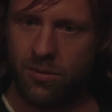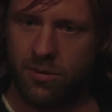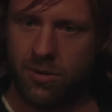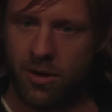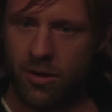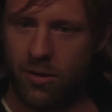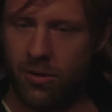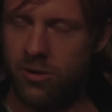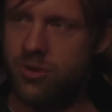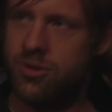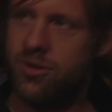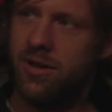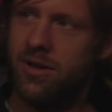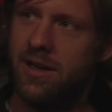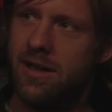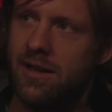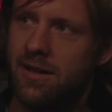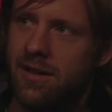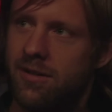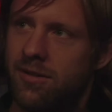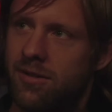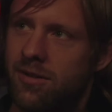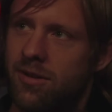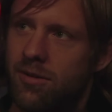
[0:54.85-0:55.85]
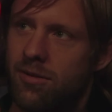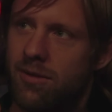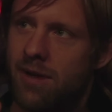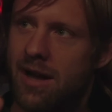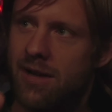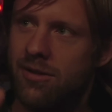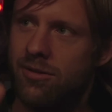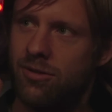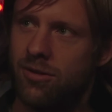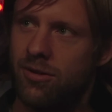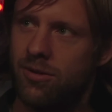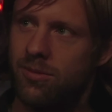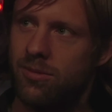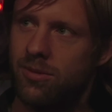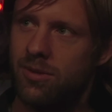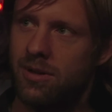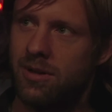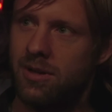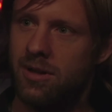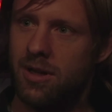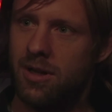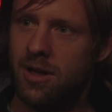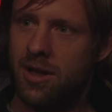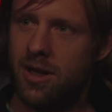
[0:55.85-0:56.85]
no latrines, no restrooms,
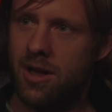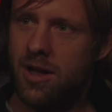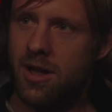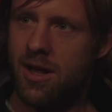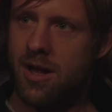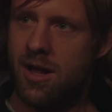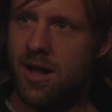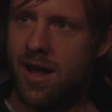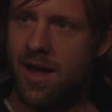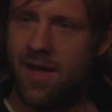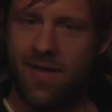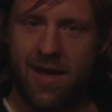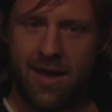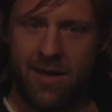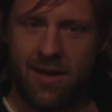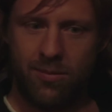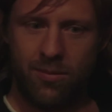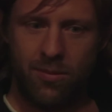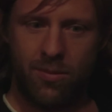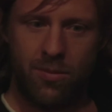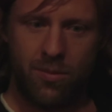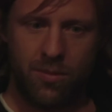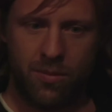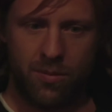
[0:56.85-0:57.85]
and and they